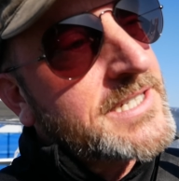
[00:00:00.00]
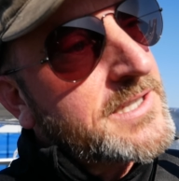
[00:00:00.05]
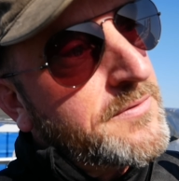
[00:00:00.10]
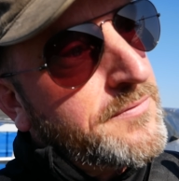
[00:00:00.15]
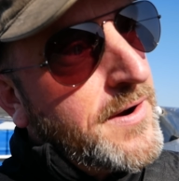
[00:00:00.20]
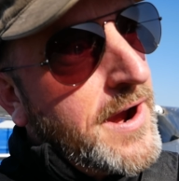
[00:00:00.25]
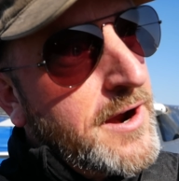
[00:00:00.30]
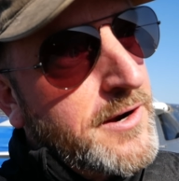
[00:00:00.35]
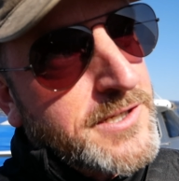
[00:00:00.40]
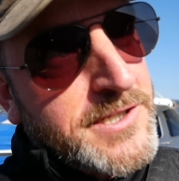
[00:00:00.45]
the
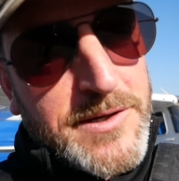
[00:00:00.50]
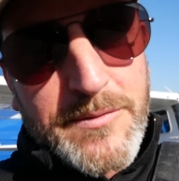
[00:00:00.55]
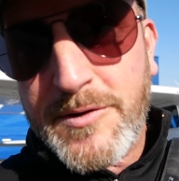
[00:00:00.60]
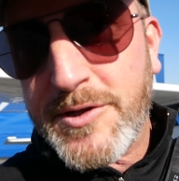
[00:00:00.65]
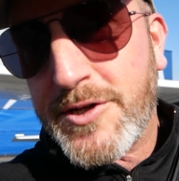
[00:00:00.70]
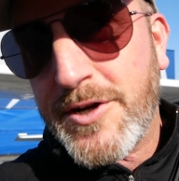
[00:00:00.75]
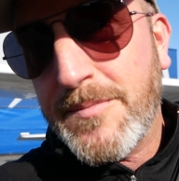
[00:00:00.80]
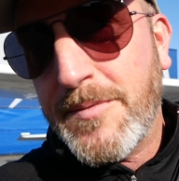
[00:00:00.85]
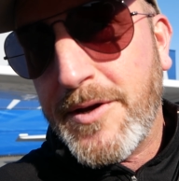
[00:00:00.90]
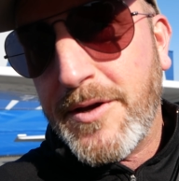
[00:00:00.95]
fire
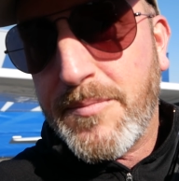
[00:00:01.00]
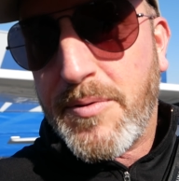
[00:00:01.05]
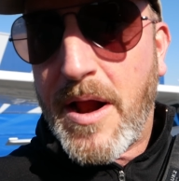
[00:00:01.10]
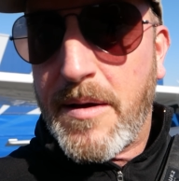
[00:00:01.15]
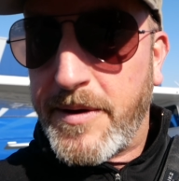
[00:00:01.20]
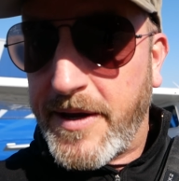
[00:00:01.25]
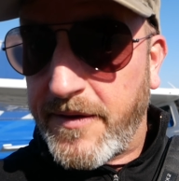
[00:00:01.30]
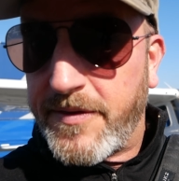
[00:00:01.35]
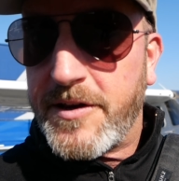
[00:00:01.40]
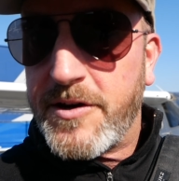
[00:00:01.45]
extinguisher, but you'll
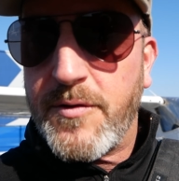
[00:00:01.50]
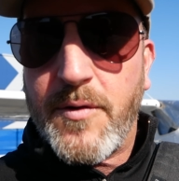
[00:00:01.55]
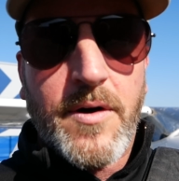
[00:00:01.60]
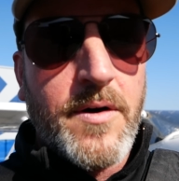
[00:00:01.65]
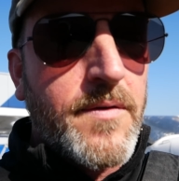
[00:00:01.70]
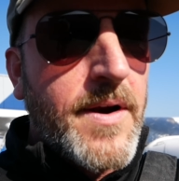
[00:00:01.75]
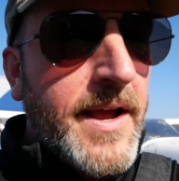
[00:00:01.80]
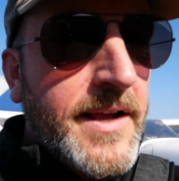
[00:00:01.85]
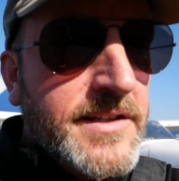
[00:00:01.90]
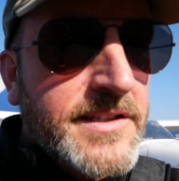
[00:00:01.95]
probably hit the door,
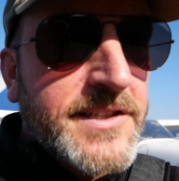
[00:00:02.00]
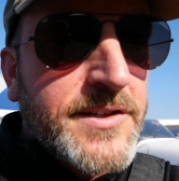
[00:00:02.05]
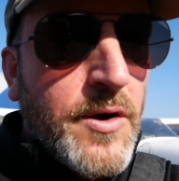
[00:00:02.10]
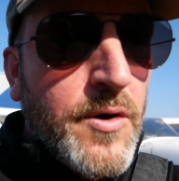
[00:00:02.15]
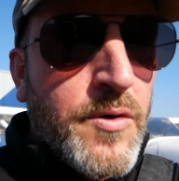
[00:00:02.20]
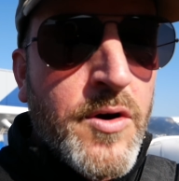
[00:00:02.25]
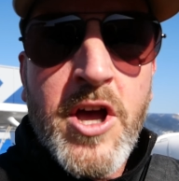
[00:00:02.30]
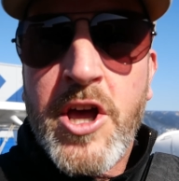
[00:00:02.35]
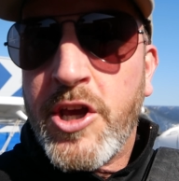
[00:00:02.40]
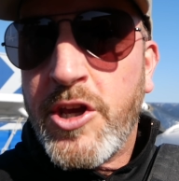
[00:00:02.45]
right?
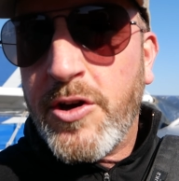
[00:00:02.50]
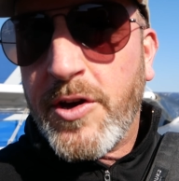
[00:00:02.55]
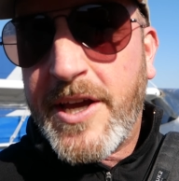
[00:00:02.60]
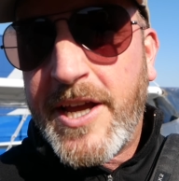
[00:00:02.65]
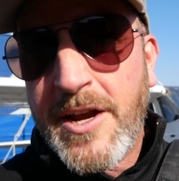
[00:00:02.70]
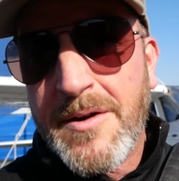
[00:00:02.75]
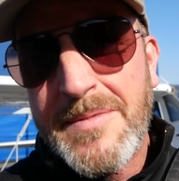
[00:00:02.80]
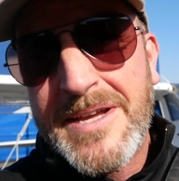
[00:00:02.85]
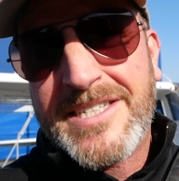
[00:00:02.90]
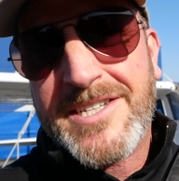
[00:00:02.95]
So you'll
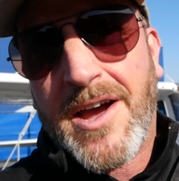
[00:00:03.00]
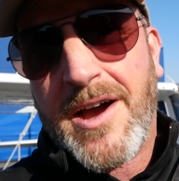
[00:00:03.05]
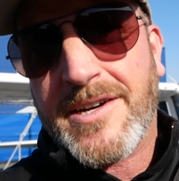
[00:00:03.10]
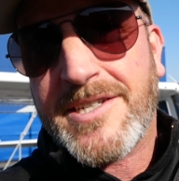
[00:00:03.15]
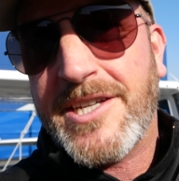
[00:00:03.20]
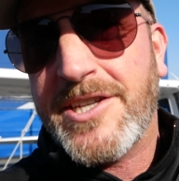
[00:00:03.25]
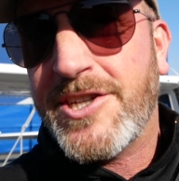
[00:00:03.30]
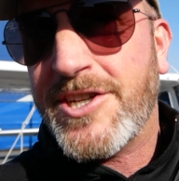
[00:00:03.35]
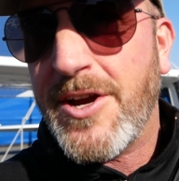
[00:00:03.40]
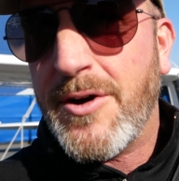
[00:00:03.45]
hear me talk
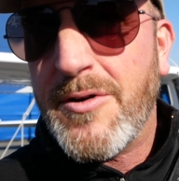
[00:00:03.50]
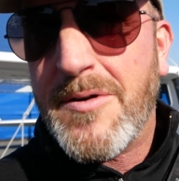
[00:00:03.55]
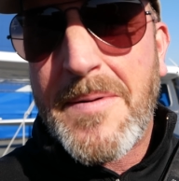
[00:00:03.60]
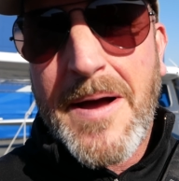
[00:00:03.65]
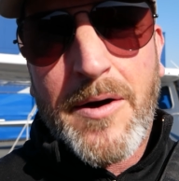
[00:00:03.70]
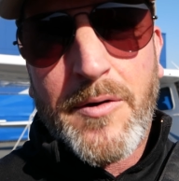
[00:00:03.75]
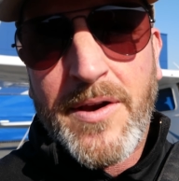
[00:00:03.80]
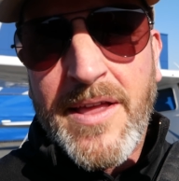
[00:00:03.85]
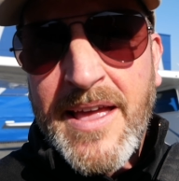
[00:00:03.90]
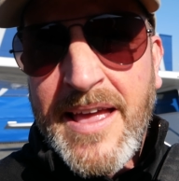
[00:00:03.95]
to Joe
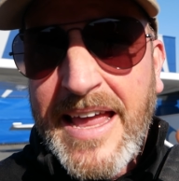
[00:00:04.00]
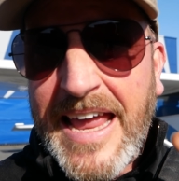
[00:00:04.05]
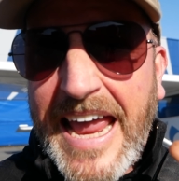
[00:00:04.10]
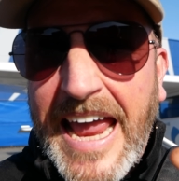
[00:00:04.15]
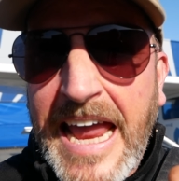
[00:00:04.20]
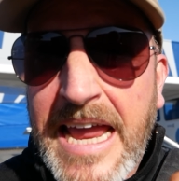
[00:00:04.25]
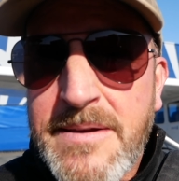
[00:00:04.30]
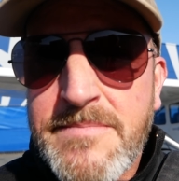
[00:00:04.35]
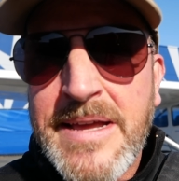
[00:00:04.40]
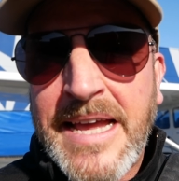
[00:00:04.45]
about
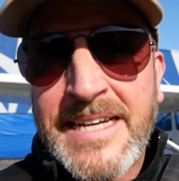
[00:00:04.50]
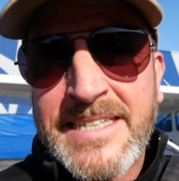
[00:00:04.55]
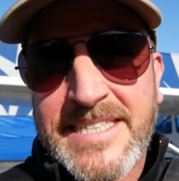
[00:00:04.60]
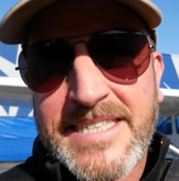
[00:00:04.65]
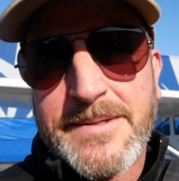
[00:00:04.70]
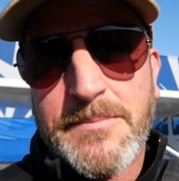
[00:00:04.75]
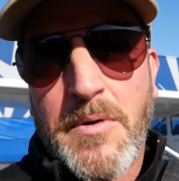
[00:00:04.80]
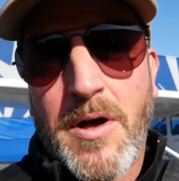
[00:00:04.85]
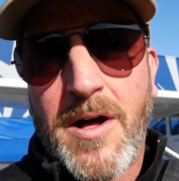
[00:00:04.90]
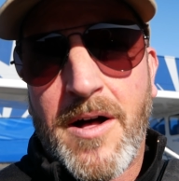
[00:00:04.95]
aiming
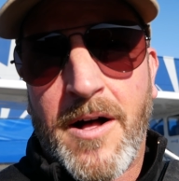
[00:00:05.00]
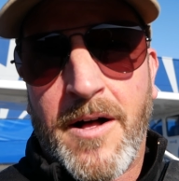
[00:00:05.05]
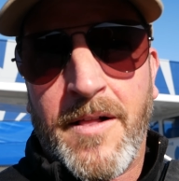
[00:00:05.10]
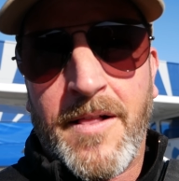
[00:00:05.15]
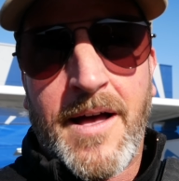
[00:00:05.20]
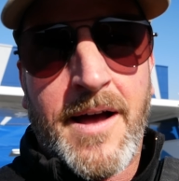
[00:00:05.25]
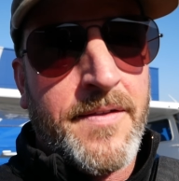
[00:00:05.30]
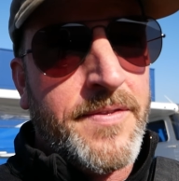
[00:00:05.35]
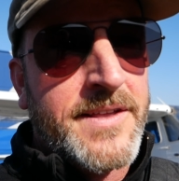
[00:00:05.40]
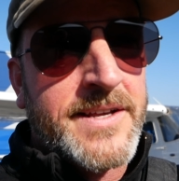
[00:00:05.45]
small
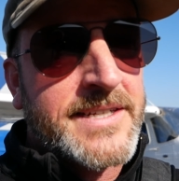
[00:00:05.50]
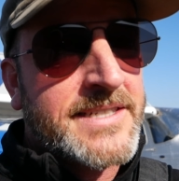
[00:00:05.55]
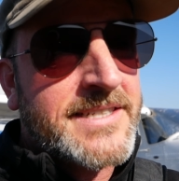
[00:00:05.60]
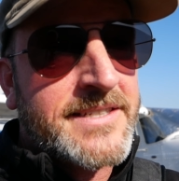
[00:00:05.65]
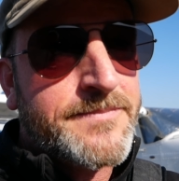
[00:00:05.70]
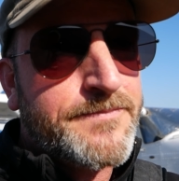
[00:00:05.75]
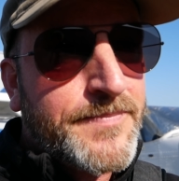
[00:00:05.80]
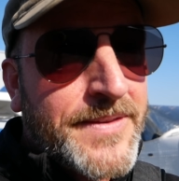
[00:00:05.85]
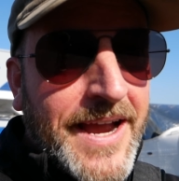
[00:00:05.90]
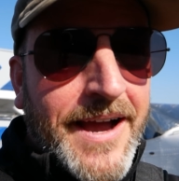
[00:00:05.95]
on
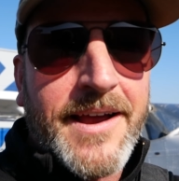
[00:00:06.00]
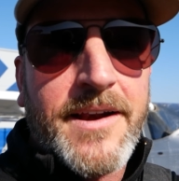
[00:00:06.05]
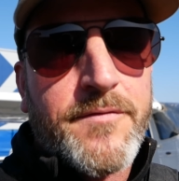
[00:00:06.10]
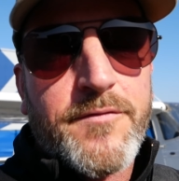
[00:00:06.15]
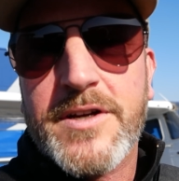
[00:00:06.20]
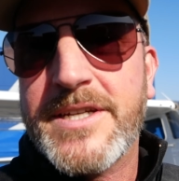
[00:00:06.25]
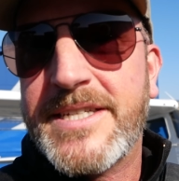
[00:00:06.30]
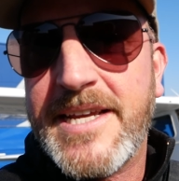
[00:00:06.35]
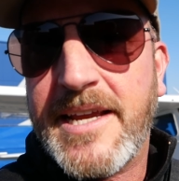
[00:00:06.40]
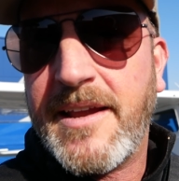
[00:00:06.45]
this kind of
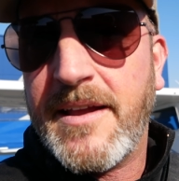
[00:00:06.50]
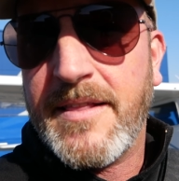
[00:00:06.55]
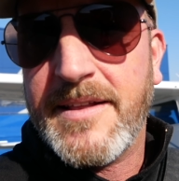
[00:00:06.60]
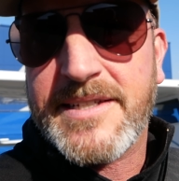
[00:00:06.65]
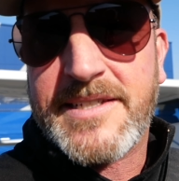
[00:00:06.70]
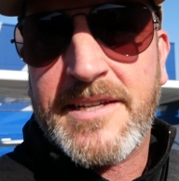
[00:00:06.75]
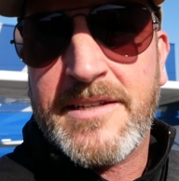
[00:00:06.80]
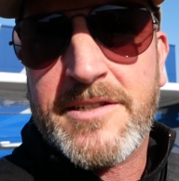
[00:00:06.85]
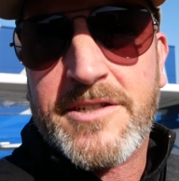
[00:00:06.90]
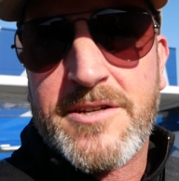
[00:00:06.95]

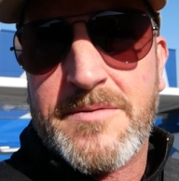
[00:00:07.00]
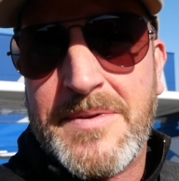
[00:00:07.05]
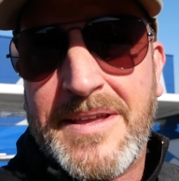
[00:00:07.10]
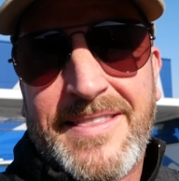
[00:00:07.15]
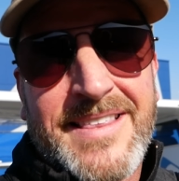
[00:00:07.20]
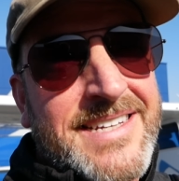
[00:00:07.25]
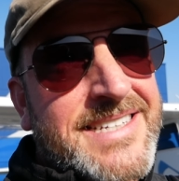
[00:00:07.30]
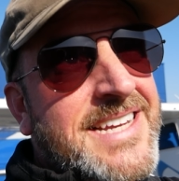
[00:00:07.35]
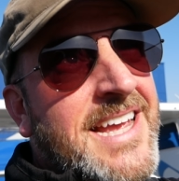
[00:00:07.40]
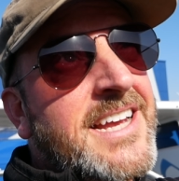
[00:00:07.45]
ridiculous instrument
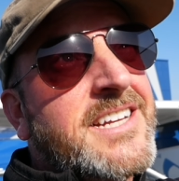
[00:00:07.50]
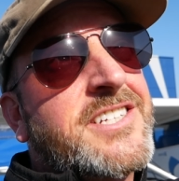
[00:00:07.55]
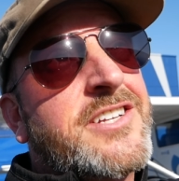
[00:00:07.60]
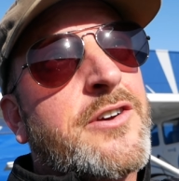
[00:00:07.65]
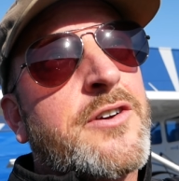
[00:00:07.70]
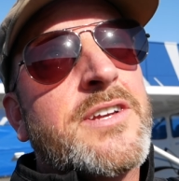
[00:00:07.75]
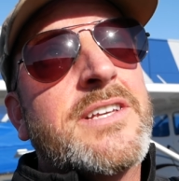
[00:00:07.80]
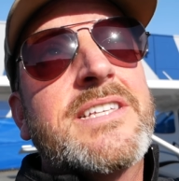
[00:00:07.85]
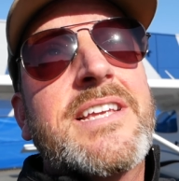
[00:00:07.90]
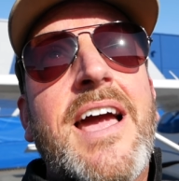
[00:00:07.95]
that takes
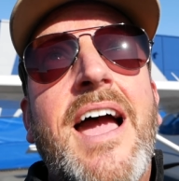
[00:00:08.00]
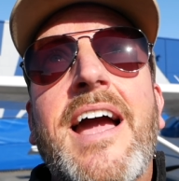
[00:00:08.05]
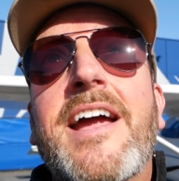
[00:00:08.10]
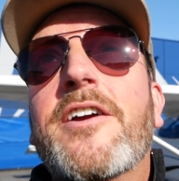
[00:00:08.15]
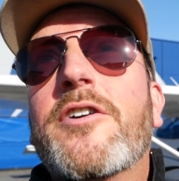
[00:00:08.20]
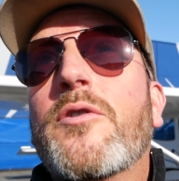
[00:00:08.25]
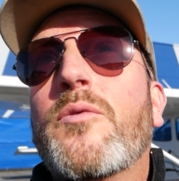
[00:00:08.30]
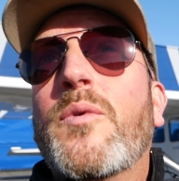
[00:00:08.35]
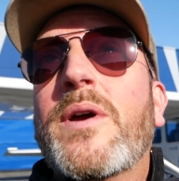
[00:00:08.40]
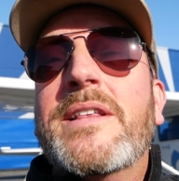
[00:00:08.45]
your
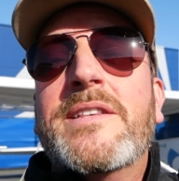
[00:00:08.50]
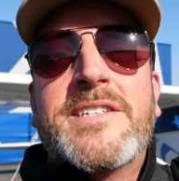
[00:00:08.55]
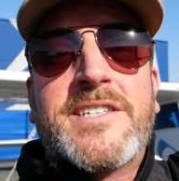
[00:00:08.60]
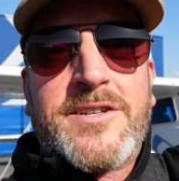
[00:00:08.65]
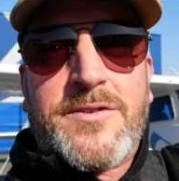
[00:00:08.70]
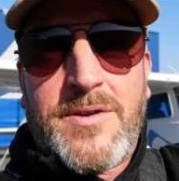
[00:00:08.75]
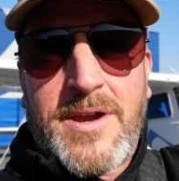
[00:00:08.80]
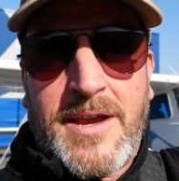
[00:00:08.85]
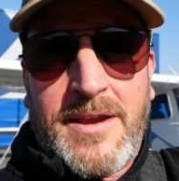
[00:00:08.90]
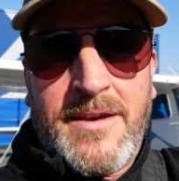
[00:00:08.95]
entire
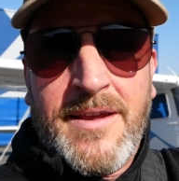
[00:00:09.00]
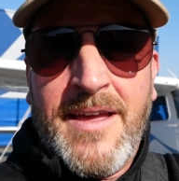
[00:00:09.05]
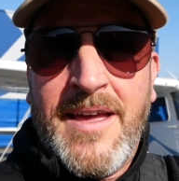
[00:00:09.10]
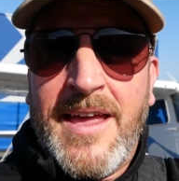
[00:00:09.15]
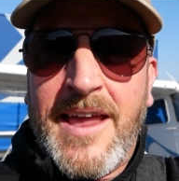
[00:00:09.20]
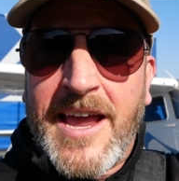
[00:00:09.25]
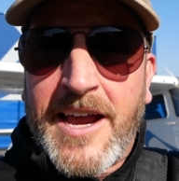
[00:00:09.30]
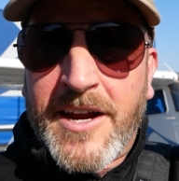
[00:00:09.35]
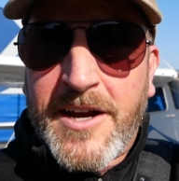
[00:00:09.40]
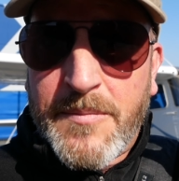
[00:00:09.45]
windscreen
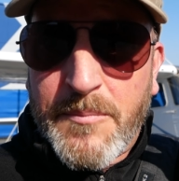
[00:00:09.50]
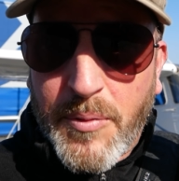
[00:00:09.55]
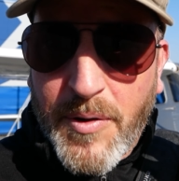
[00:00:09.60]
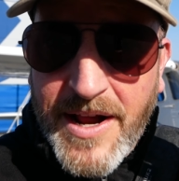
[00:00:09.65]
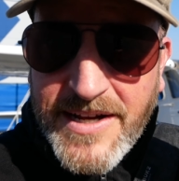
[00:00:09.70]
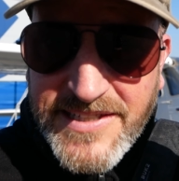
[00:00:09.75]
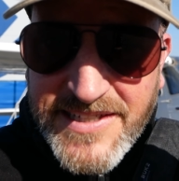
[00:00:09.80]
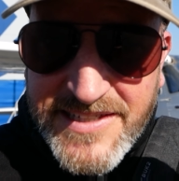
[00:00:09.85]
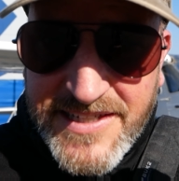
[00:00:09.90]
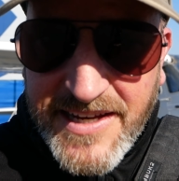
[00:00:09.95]
and
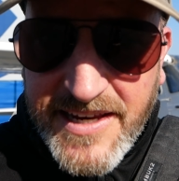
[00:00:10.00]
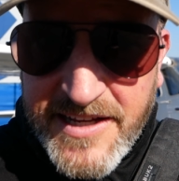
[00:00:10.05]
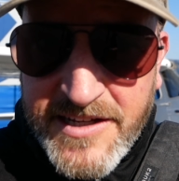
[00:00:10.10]
compresses it